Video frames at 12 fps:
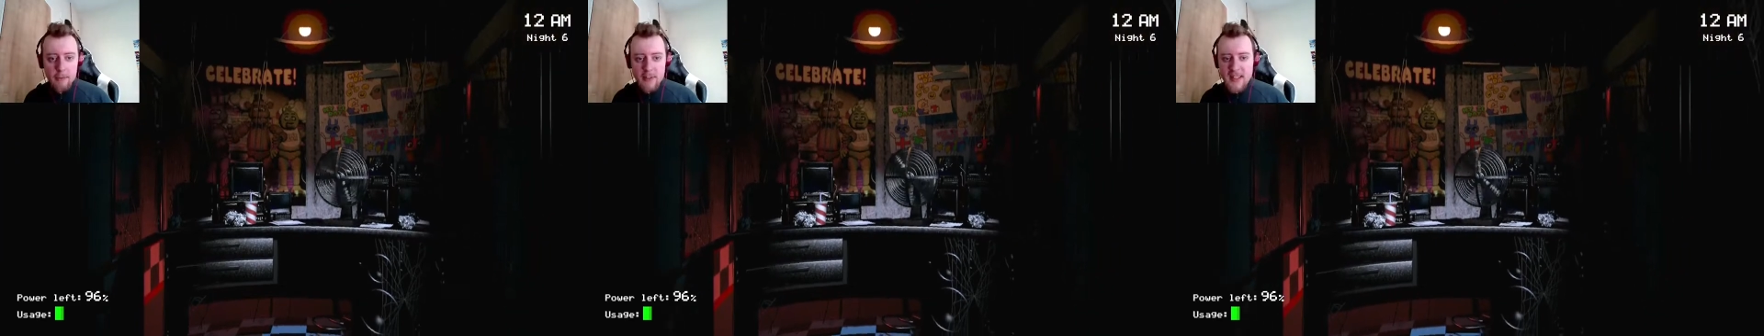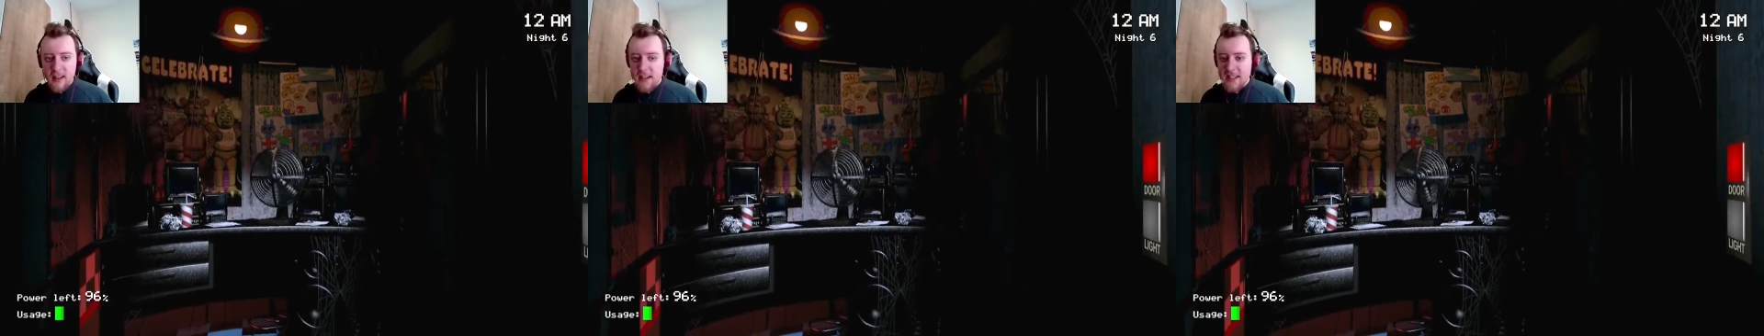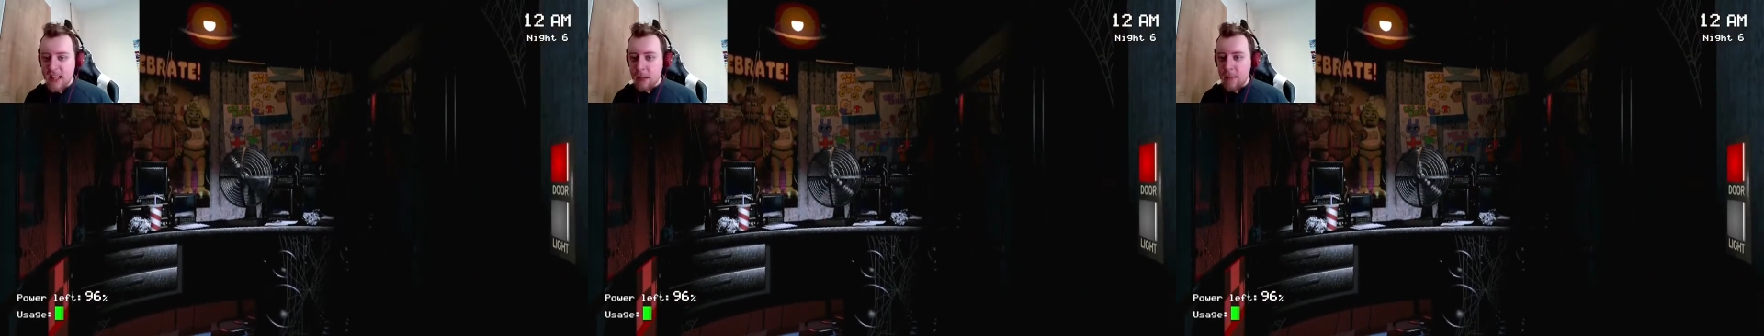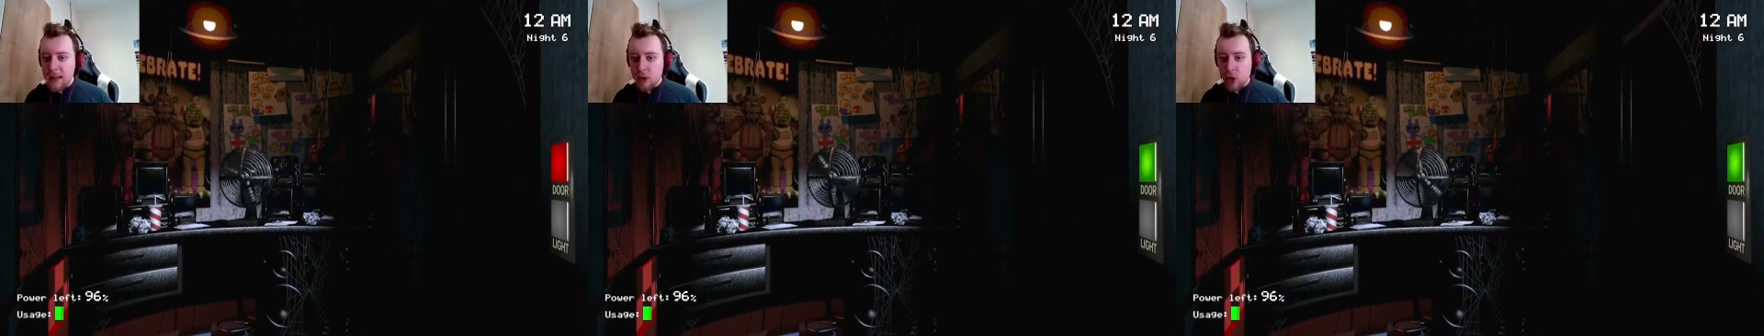reciting a
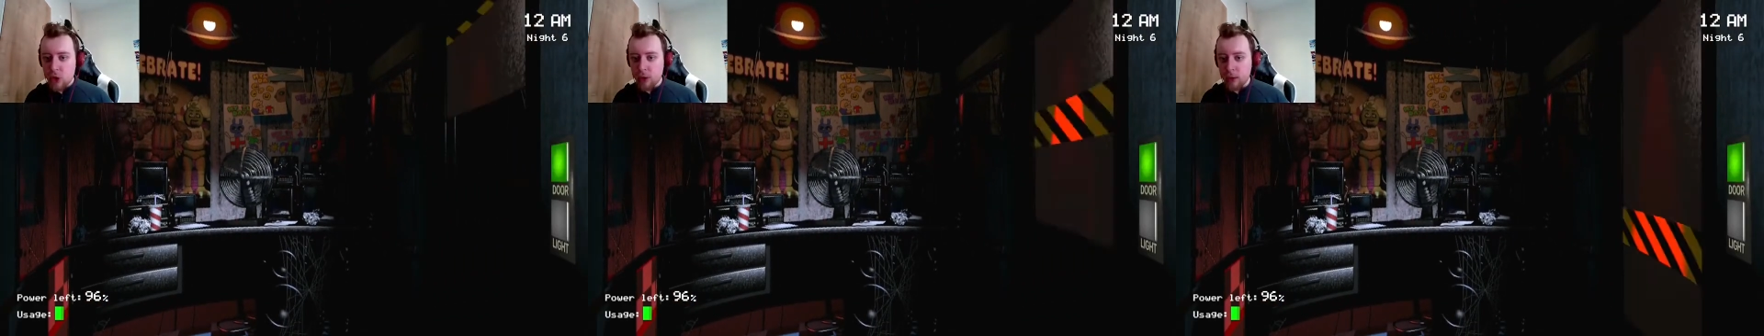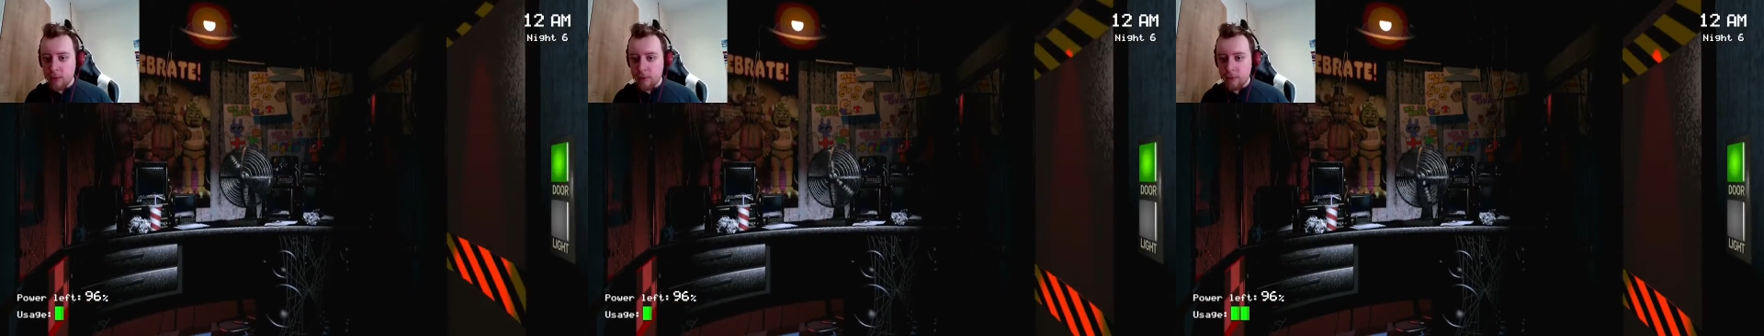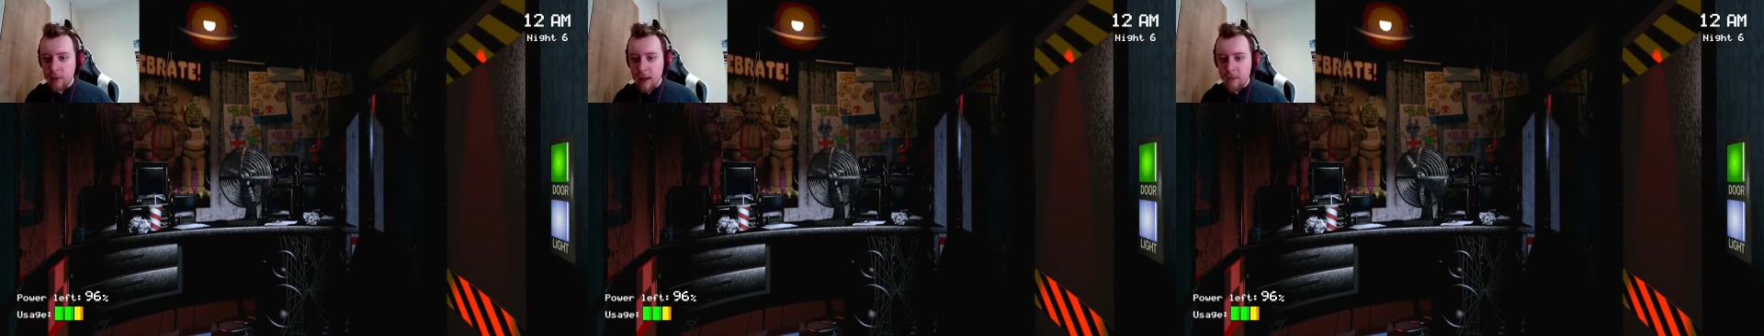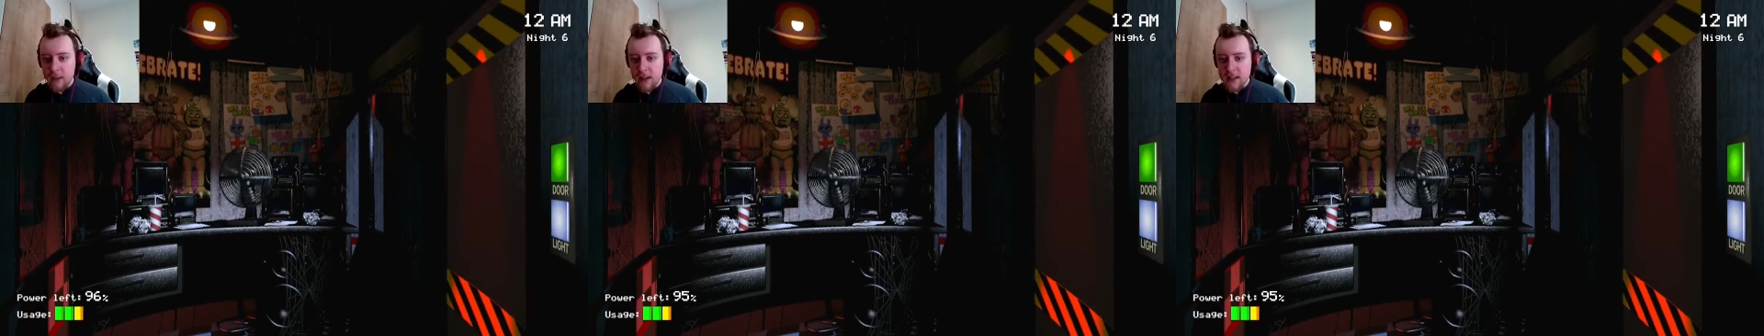mantra
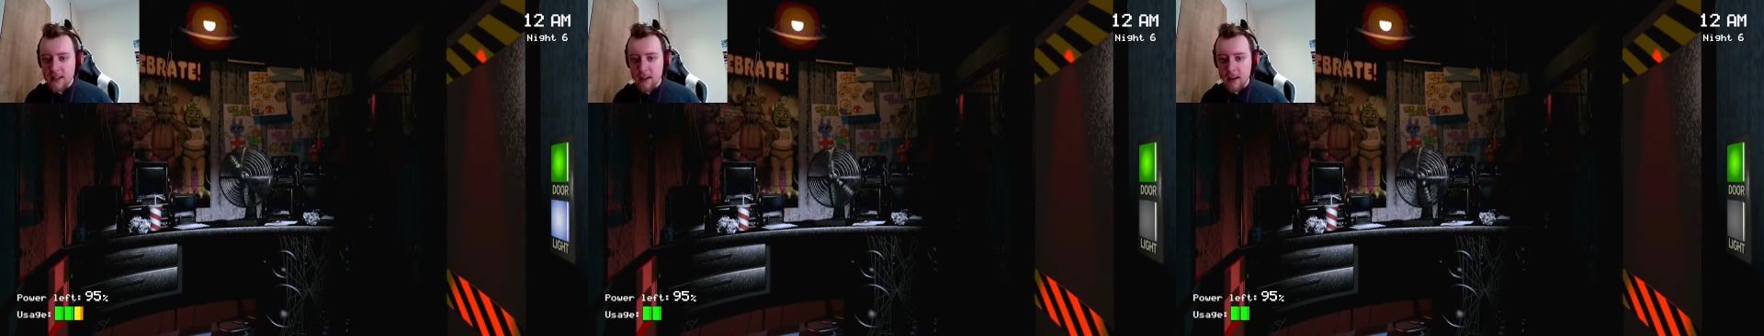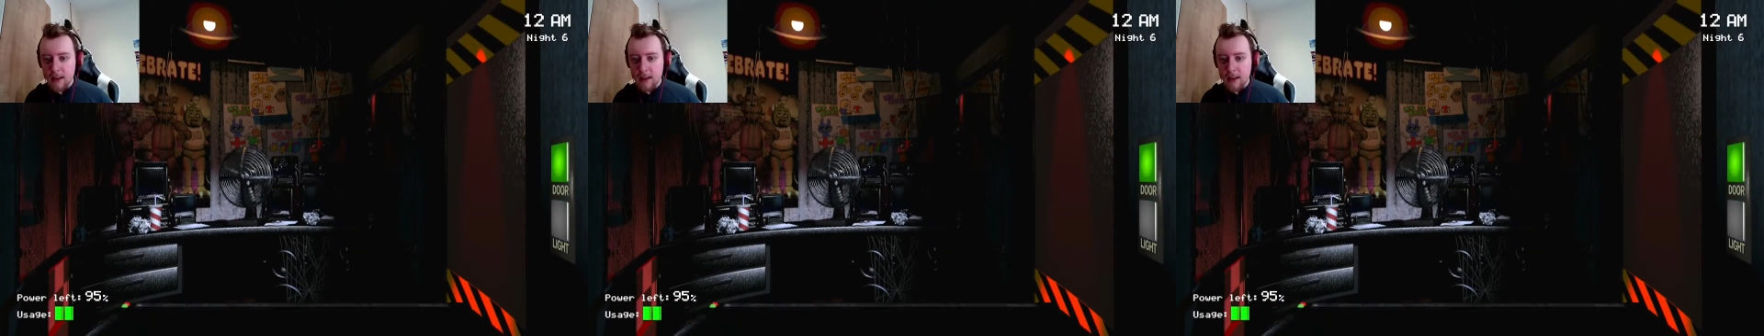throughout the entire